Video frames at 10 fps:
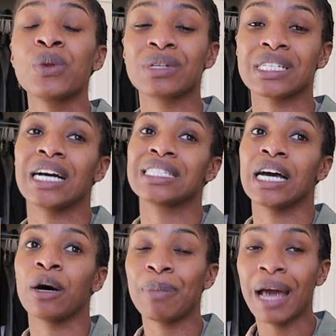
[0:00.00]
once I got to
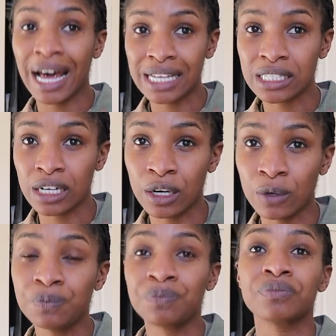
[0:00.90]
El
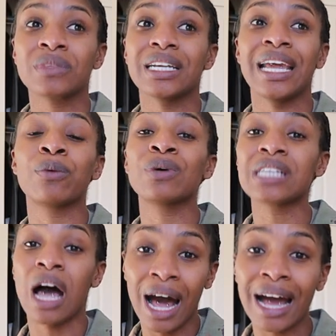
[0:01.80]
Paso it was
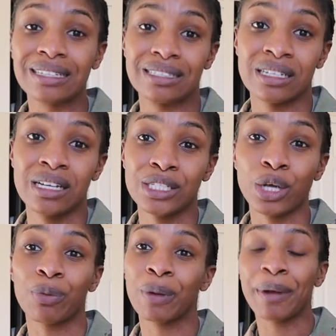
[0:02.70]
hot
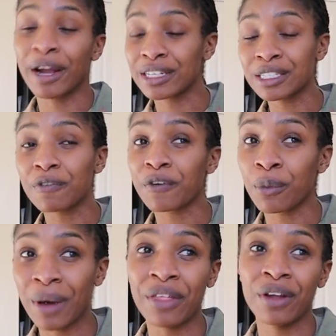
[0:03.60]
so prepare yourself for the
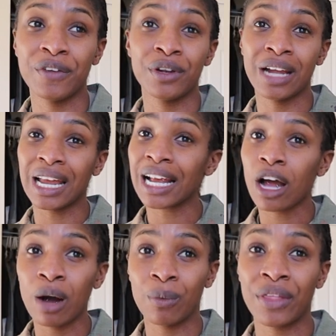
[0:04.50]
weather if you do not like
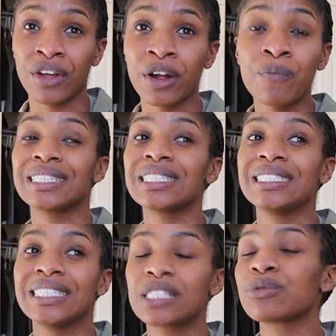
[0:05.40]
hot weather. It's a
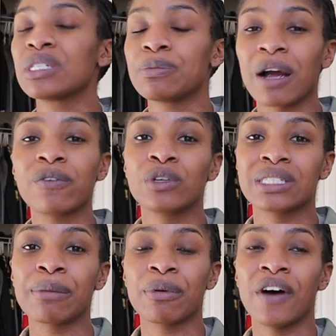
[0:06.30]
disrespectful
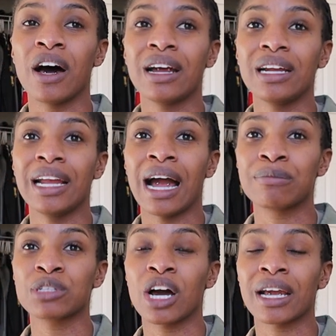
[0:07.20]
type of hot.
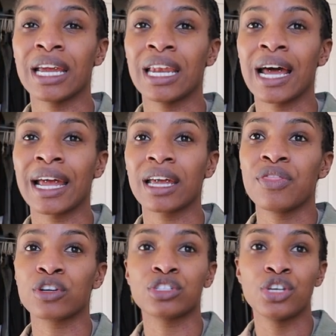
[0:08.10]
I'm talking like
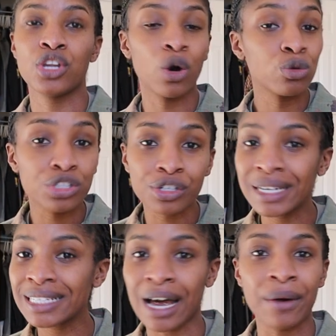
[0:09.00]
there's no
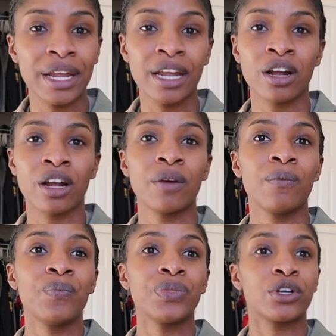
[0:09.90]
trees out here.
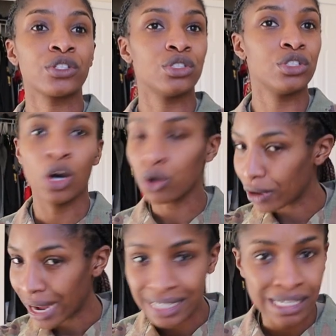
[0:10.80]
There's no
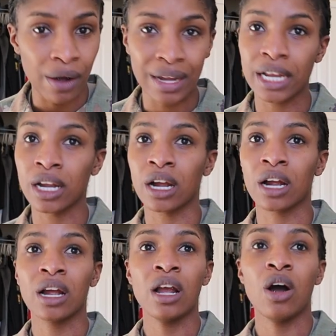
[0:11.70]
grass out
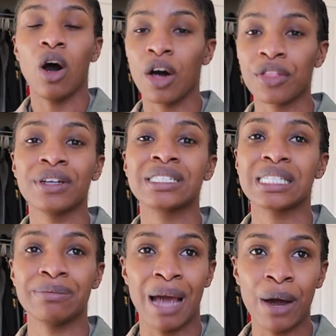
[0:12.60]
here. All there is
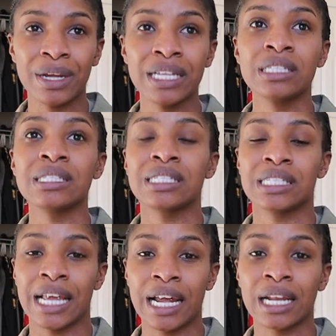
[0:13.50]
is mountains,
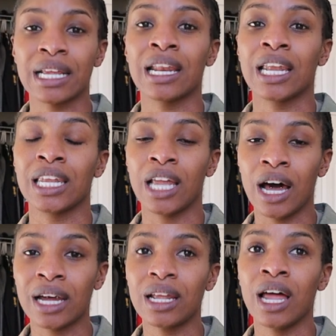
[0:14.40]
sand, and a
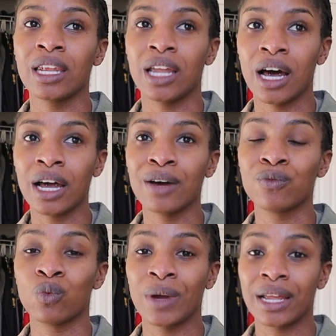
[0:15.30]
lot, a lot
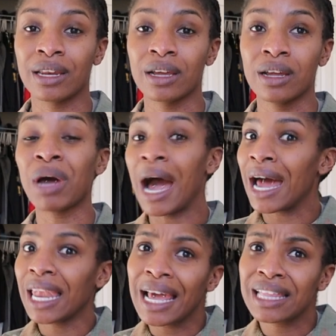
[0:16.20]
of wind. But
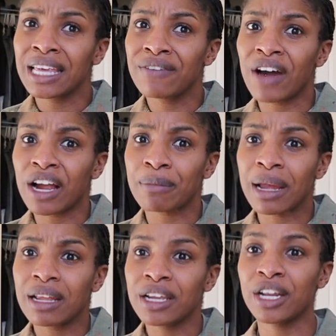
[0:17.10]
I like the
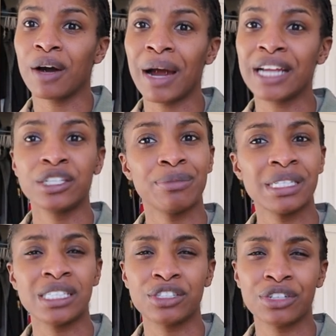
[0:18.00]
environment. You know, I do
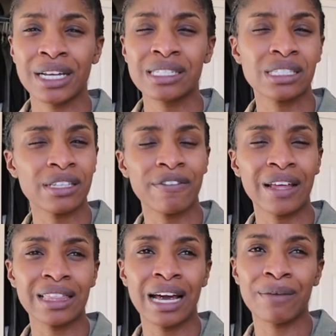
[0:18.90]
miss the trees and stuff
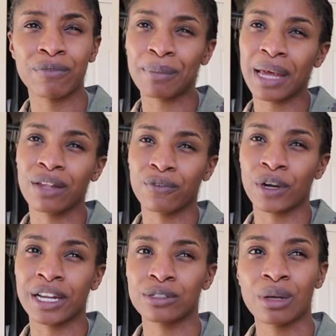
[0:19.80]
like that. I'm from
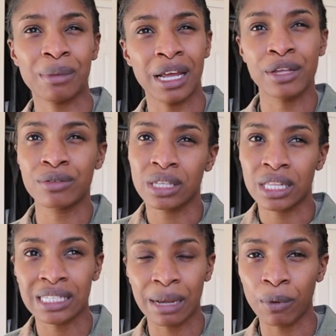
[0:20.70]
California, so I'm not used to
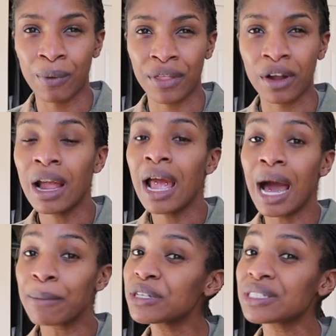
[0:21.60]
this type of weather.
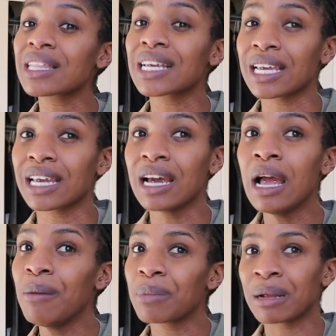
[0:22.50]
I'm used to the heat,
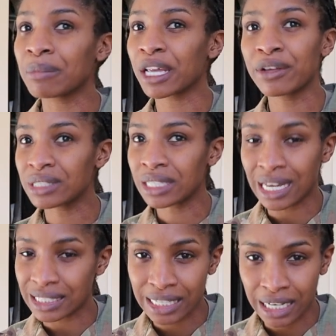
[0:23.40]
but I'm not used to
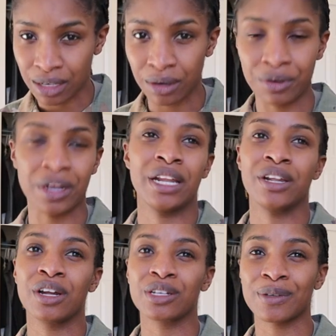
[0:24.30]
not seeing no green,
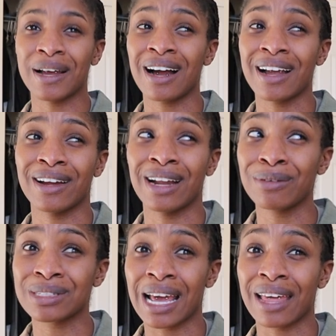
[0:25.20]
you know? So I got here and I
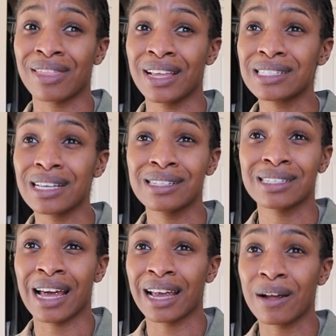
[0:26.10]
was like, this is
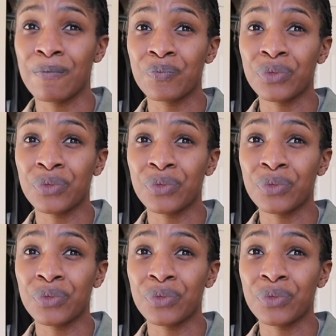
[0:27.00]
like